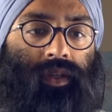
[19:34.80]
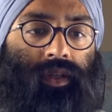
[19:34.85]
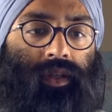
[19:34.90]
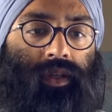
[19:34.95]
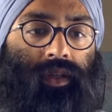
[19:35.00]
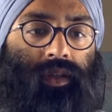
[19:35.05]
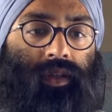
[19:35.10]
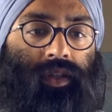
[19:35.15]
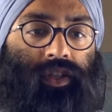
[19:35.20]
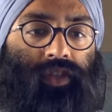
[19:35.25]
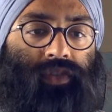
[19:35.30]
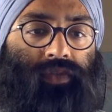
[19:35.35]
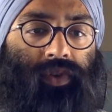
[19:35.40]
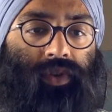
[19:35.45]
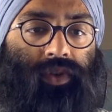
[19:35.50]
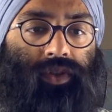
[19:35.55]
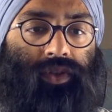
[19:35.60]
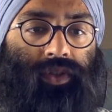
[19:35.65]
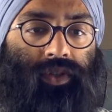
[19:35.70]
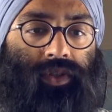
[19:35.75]
This
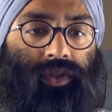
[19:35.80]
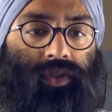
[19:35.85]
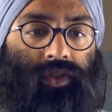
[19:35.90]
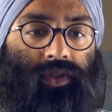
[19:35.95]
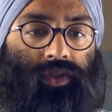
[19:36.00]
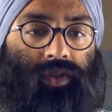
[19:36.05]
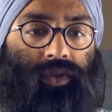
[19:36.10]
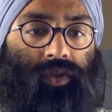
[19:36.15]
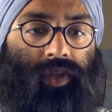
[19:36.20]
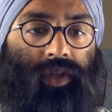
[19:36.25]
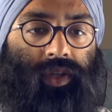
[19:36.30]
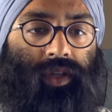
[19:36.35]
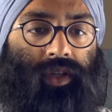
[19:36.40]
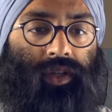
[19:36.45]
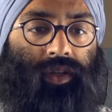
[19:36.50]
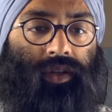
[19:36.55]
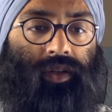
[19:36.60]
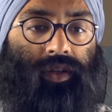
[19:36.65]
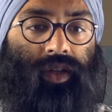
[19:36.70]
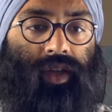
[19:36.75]
first, so
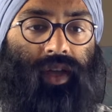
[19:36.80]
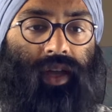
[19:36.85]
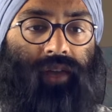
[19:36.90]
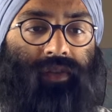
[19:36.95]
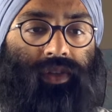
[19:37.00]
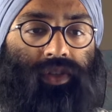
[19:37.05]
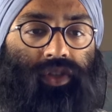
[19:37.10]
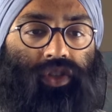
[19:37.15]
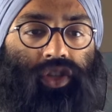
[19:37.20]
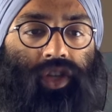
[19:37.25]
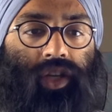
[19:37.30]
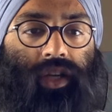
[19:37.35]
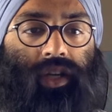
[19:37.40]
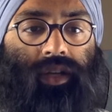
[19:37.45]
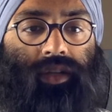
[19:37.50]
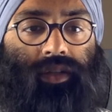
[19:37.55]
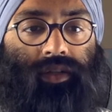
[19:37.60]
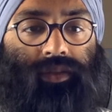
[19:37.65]
here they have this check.